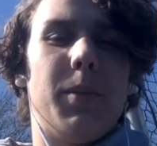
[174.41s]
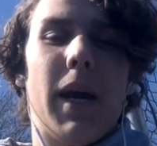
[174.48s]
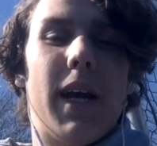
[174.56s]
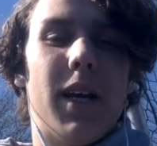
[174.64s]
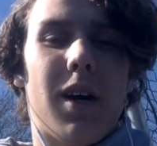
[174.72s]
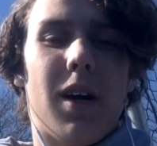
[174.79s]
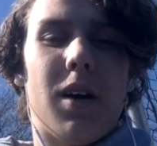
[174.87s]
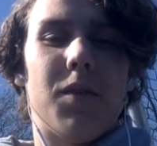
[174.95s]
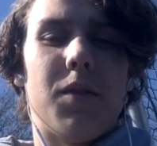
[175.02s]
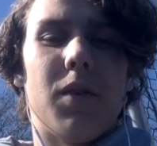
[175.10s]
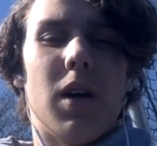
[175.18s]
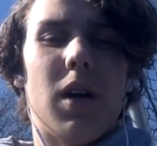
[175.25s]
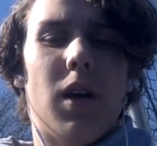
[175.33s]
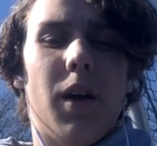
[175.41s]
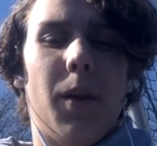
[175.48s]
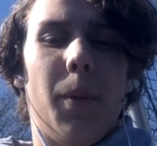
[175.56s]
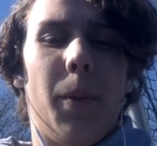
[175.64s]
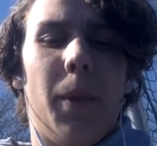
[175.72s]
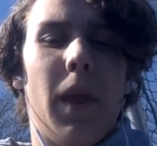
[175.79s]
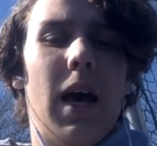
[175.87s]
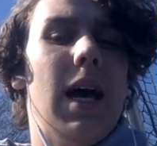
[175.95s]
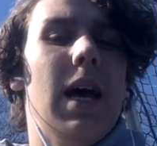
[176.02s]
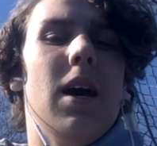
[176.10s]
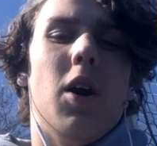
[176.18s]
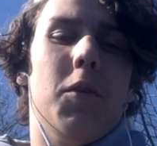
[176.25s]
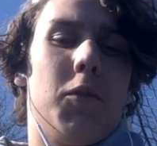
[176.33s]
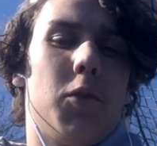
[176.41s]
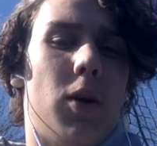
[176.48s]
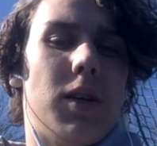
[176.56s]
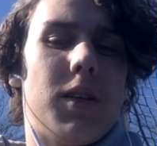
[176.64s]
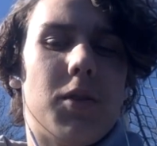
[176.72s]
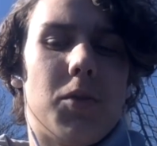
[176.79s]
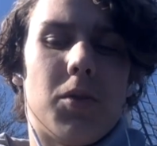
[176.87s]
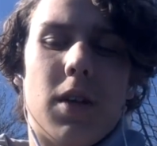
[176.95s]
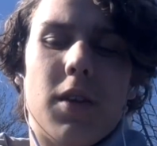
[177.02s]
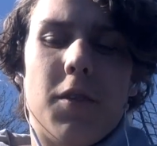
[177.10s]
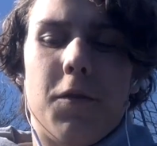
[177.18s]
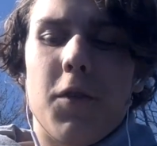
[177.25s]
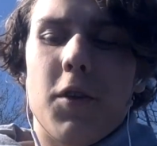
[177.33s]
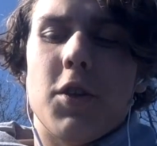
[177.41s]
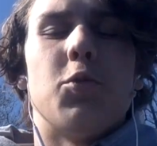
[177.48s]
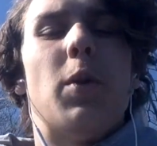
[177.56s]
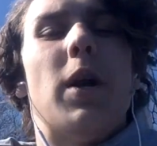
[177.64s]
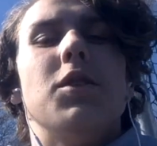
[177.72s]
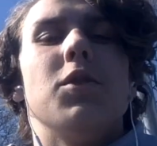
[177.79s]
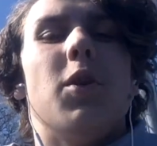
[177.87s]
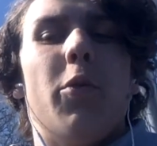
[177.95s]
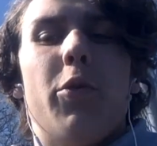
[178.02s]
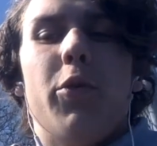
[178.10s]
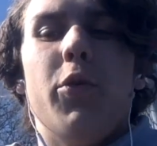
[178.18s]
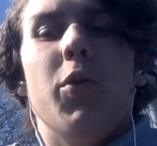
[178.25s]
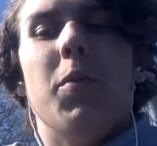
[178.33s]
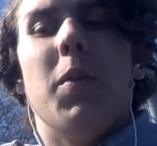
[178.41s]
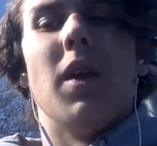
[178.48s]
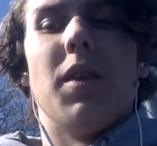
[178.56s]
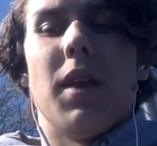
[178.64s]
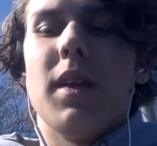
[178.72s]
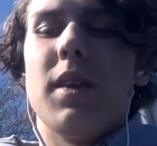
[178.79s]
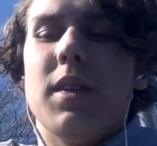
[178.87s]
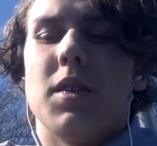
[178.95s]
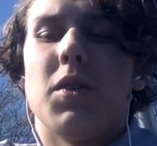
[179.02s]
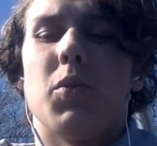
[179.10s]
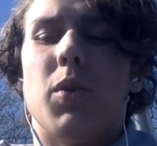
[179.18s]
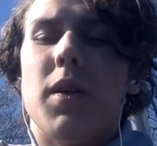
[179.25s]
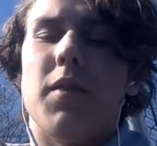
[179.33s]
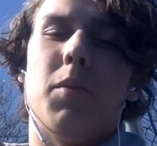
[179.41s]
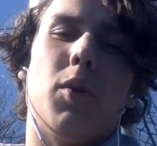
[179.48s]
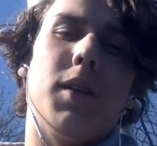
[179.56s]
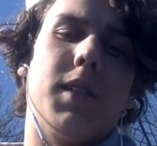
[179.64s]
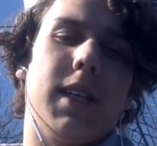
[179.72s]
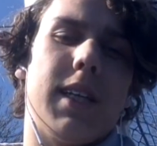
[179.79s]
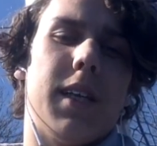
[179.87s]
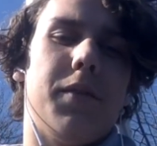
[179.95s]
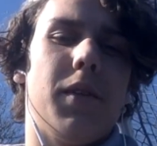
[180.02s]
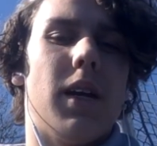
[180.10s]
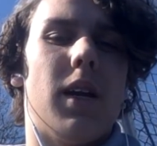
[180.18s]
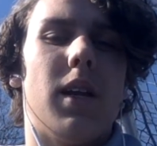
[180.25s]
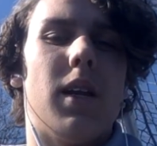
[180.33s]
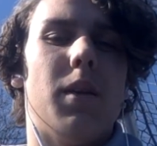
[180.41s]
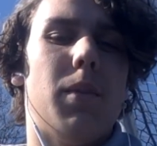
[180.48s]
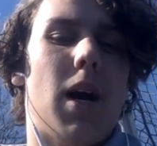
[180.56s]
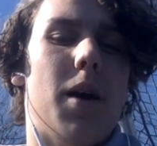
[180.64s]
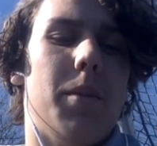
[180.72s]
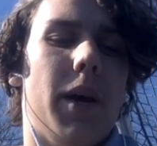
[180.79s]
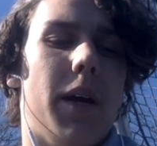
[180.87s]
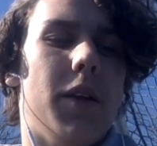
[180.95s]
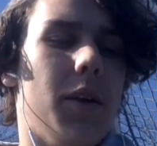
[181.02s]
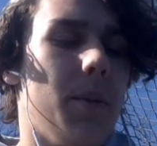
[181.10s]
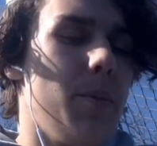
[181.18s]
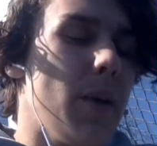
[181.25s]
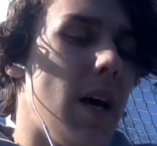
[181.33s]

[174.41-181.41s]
paid off. Of course, this was not the first right to go through, but I think this is one of the more significant, in my opinion.